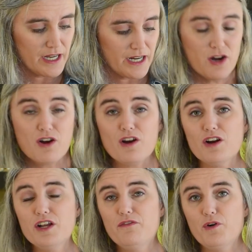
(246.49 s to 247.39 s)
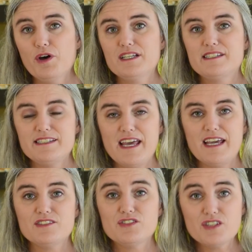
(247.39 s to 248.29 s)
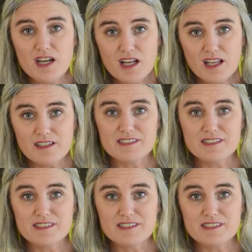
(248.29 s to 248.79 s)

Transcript: and heard a voice say, Saul,